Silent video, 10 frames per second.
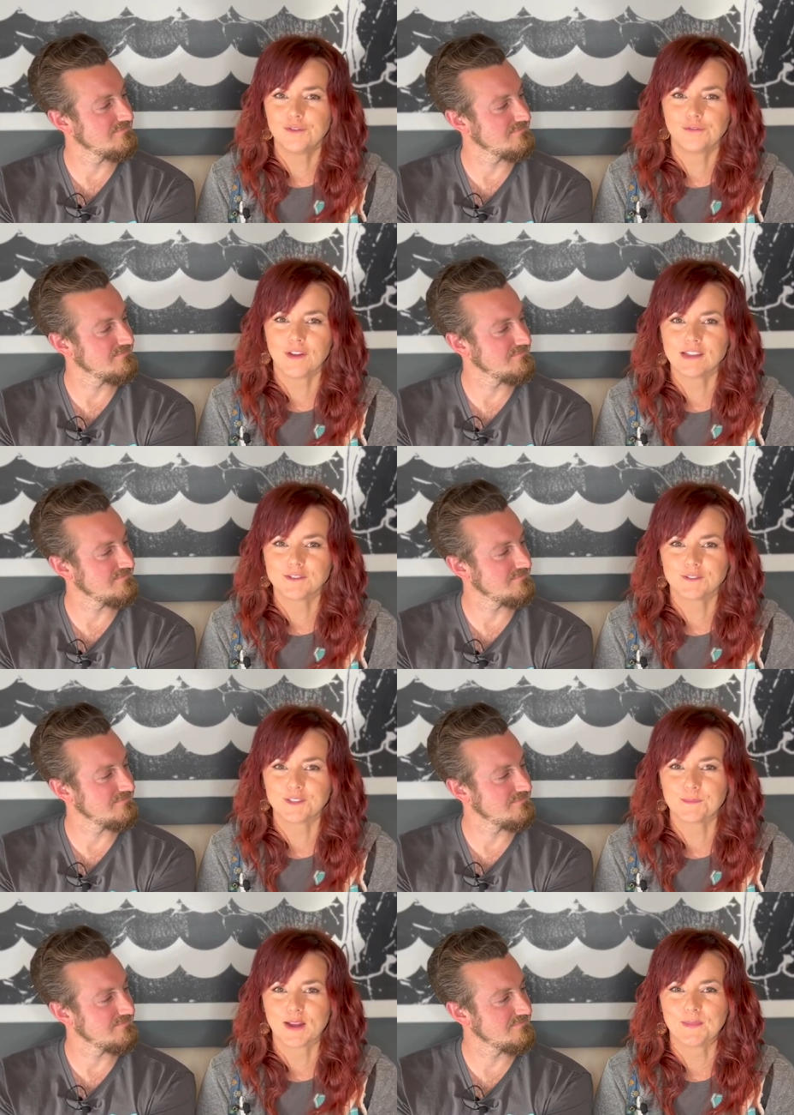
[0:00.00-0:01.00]
Speaker 1: friends for
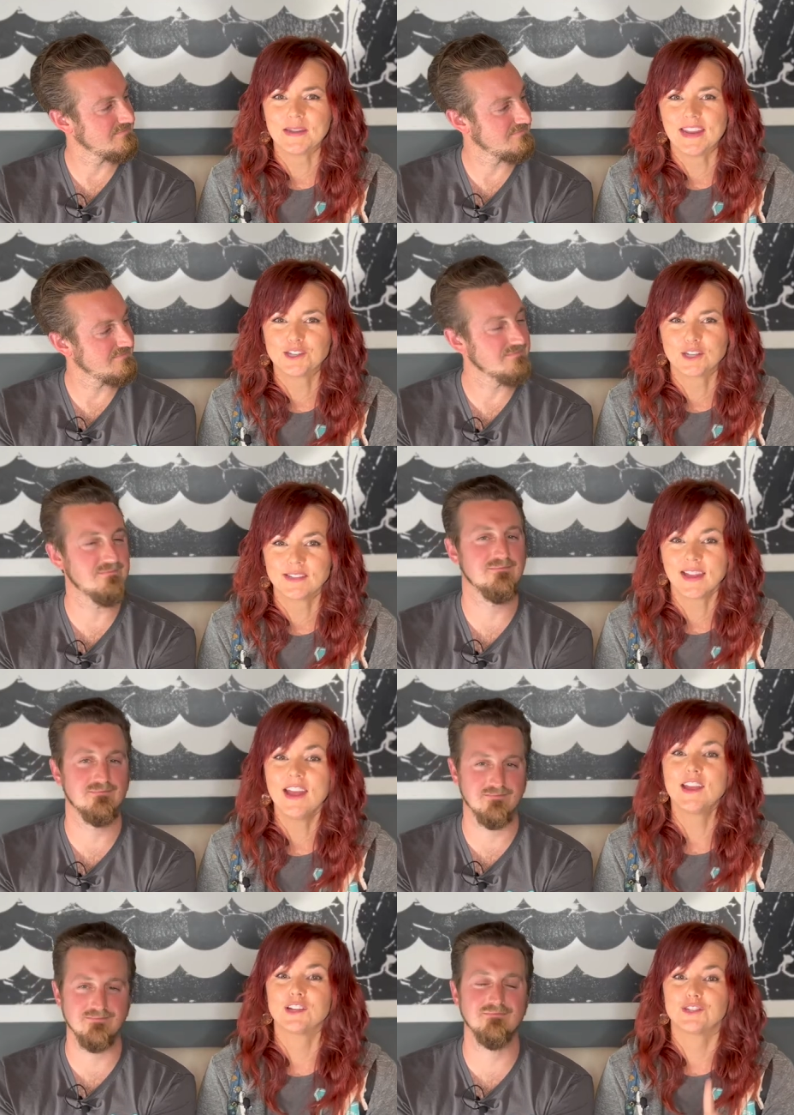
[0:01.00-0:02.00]
some recommendations,
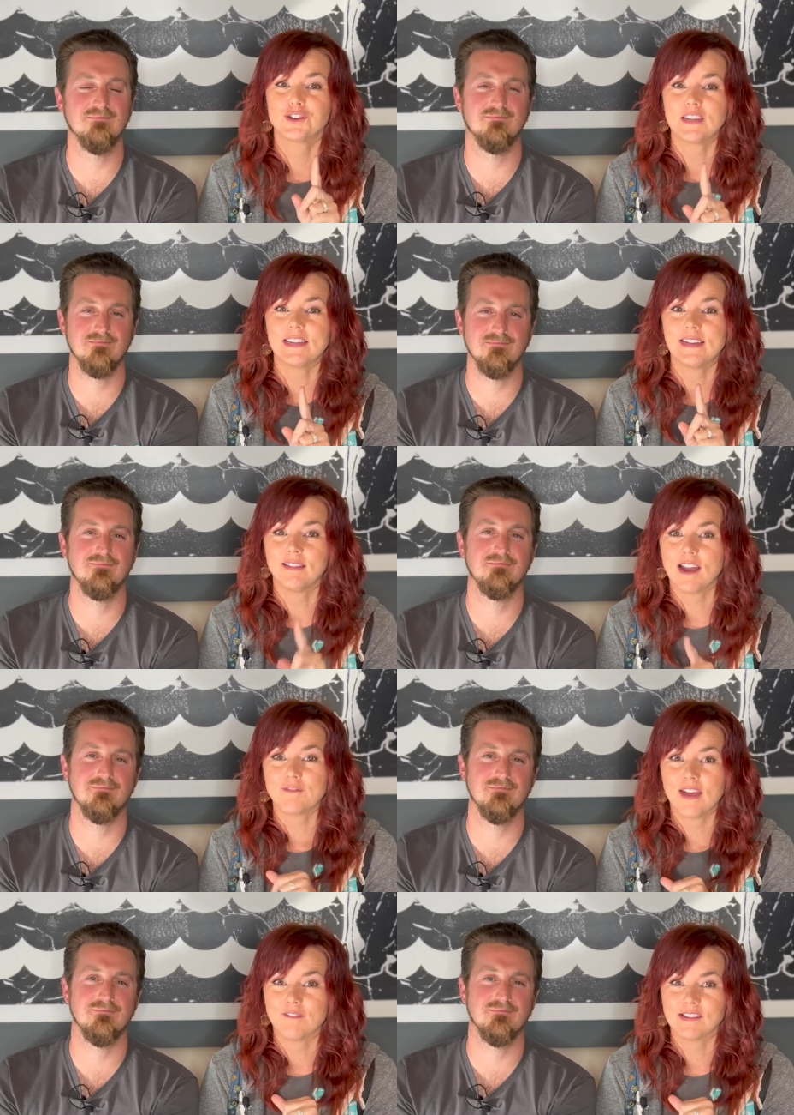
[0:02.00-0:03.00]
because you're gonna need a lot of
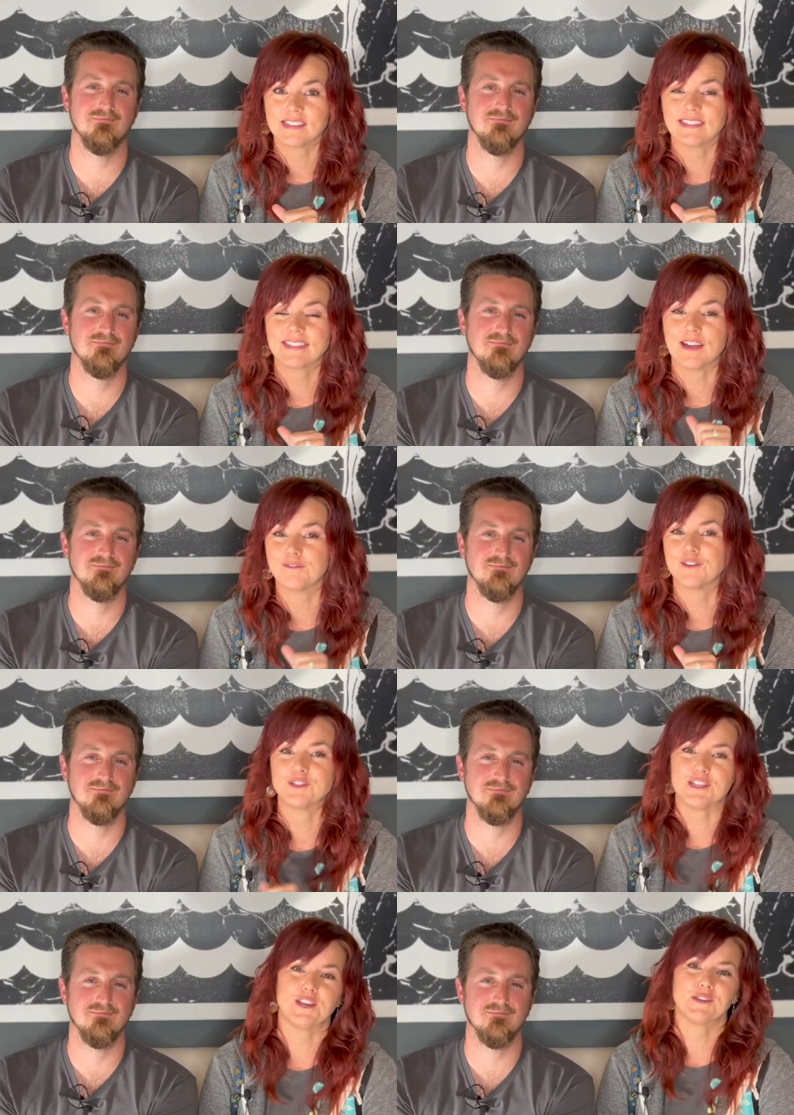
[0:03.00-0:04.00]
vet visits that
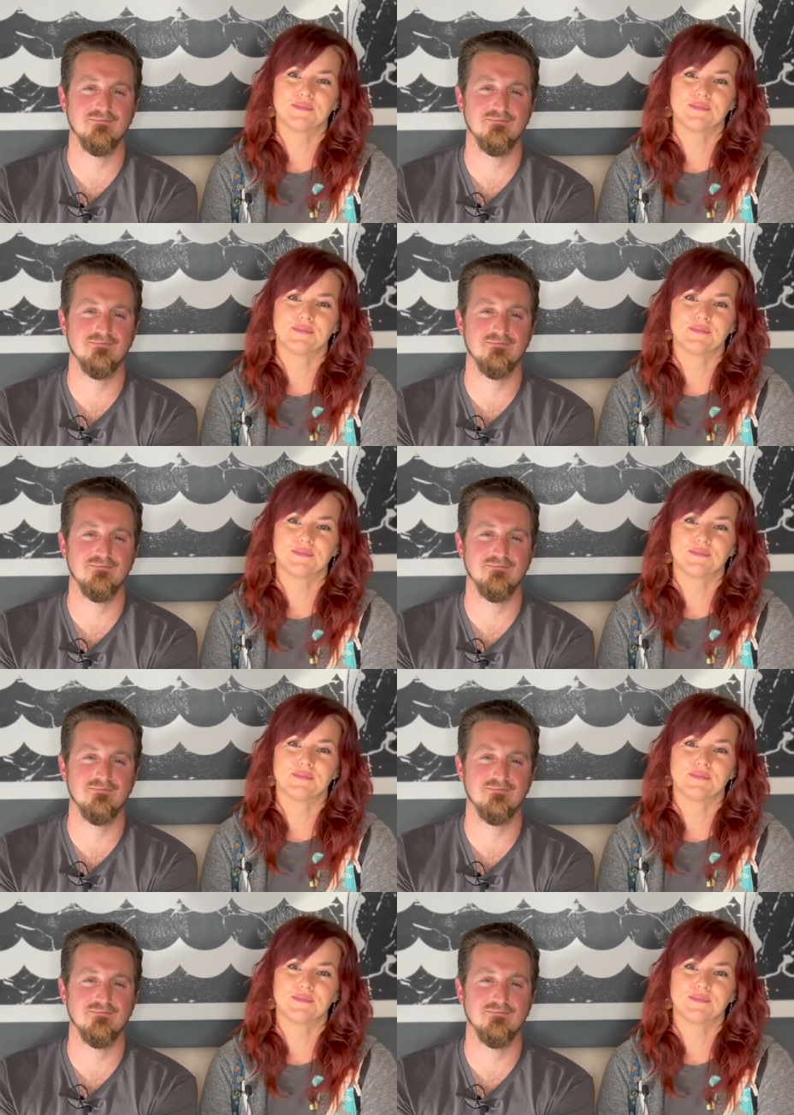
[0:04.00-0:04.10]
first year